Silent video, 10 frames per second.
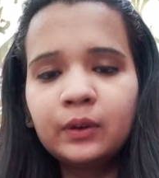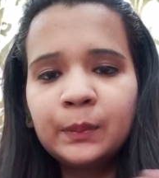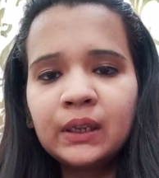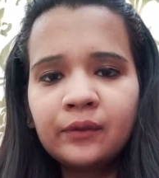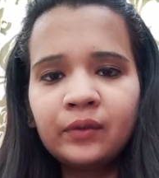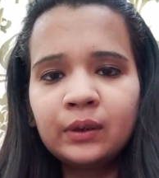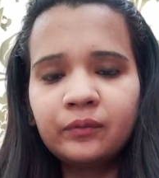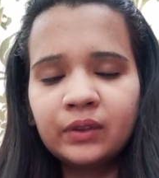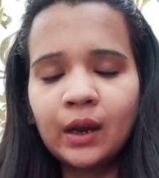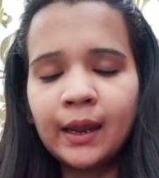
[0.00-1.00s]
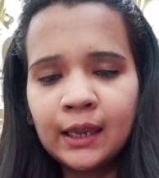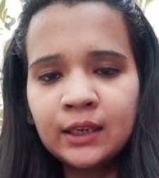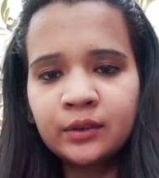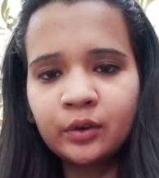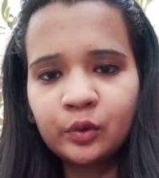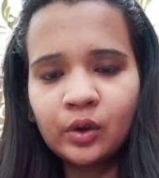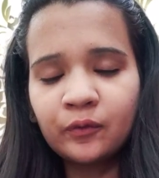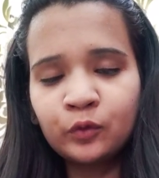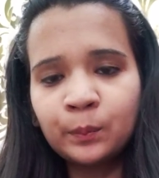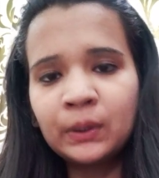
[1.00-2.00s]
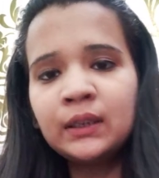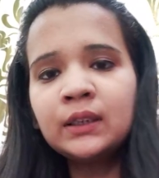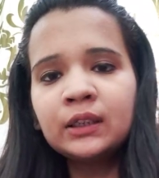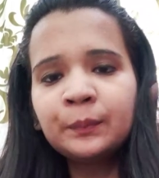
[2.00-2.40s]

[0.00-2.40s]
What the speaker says: be given with the hints, or you have to build